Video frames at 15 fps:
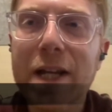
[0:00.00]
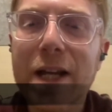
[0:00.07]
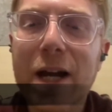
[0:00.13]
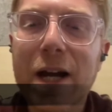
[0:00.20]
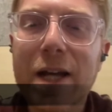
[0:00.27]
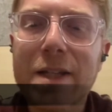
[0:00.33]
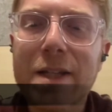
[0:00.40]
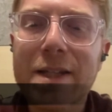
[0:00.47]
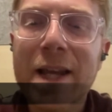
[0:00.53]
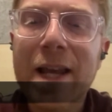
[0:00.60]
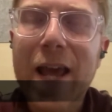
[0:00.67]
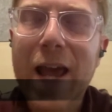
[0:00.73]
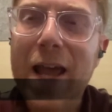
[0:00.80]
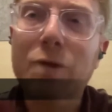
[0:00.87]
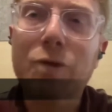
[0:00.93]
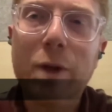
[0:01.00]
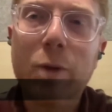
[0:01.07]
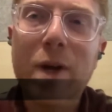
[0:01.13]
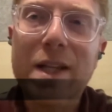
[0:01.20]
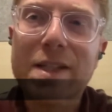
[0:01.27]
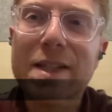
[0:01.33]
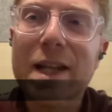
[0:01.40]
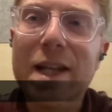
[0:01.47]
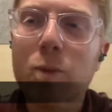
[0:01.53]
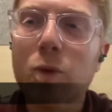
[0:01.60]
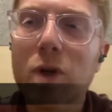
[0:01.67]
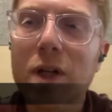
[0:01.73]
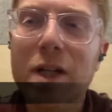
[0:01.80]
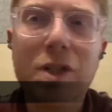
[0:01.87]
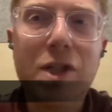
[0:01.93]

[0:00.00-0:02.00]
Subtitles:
guys and Request Network,